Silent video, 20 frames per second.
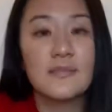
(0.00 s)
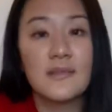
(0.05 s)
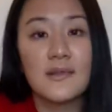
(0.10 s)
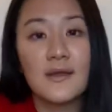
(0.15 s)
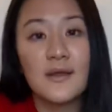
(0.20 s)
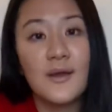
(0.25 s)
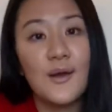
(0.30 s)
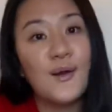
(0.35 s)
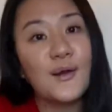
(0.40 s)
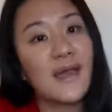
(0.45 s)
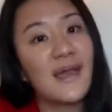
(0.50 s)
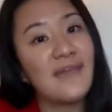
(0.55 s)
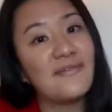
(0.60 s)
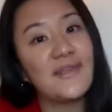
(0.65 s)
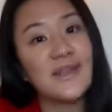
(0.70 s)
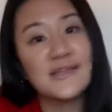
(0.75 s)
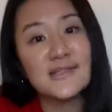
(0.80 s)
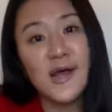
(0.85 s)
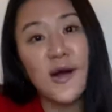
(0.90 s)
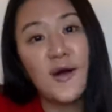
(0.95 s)
Okay, and
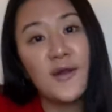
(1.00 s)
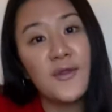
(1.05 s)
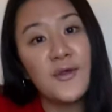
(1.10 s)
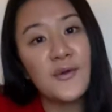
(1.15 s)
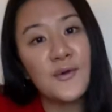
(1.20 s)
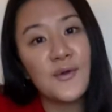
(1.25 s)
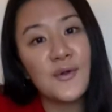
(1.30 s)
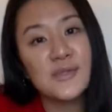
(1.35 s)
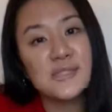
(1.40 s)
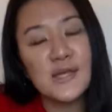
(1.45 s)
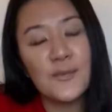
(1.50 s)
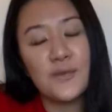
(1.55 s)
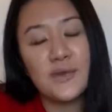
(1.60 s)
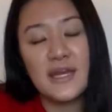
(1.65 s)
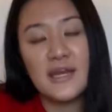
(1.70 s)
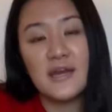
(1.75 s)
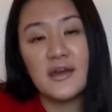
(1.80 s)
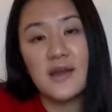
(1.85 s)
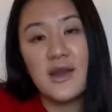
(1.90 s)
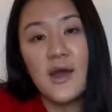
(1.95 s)
that's all the chords that we
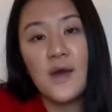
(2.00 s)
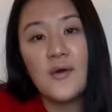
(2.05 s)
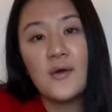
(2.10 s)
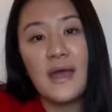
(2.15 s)
need to know,